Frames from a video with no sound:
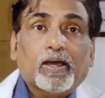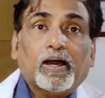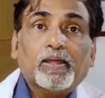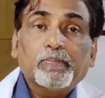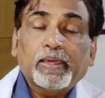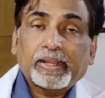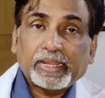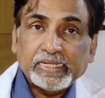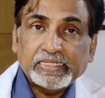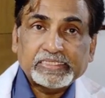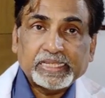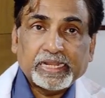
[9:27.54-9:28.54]
On my
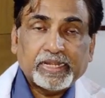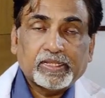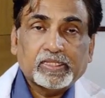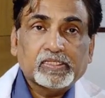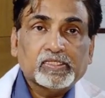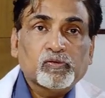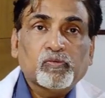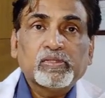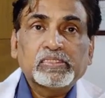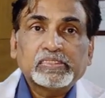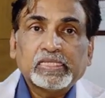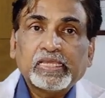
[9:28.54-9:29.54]
right side, you will
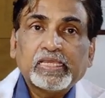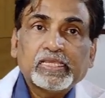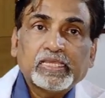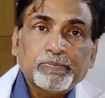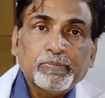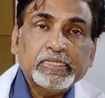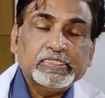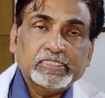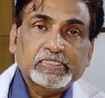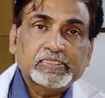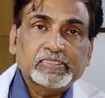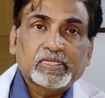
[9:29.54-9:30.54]
see
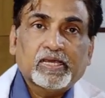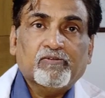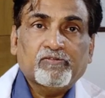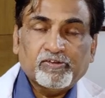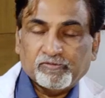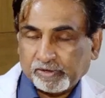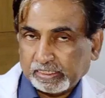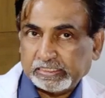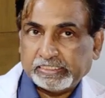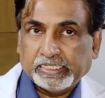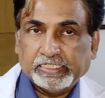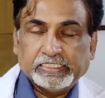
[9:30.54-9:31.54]
images of different
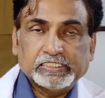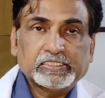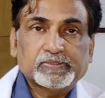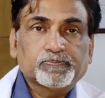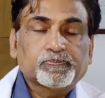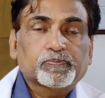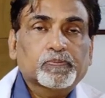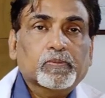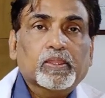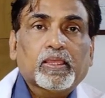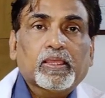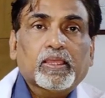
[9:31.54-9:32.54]
stages.
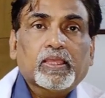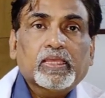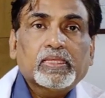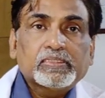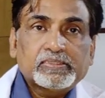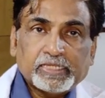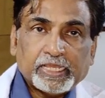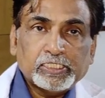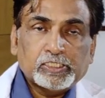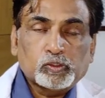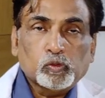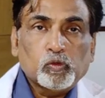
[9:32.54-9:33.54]

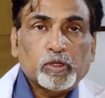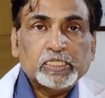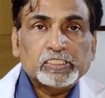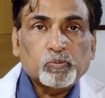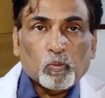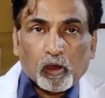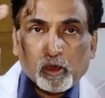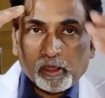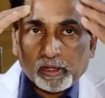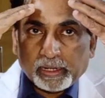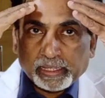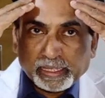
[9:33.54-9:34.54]
Stage 2, a
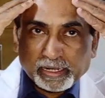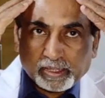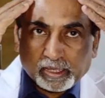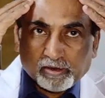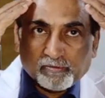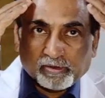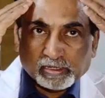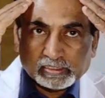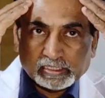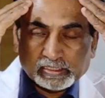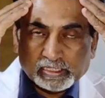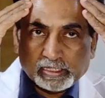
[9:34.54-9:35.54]
small area of
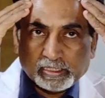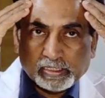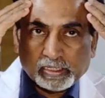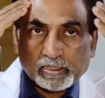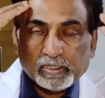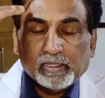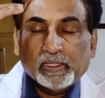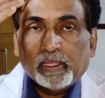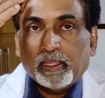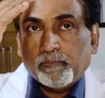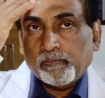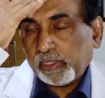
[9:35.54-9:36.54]
recession here,
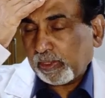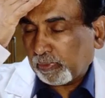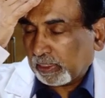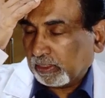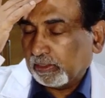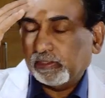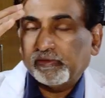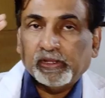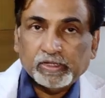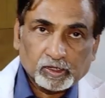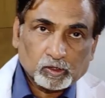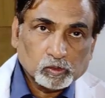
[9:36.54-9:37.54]
maybe in the
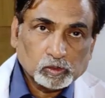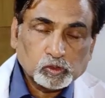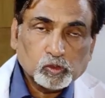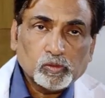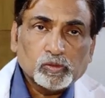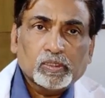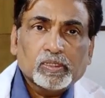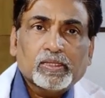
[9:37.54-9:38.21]
center also.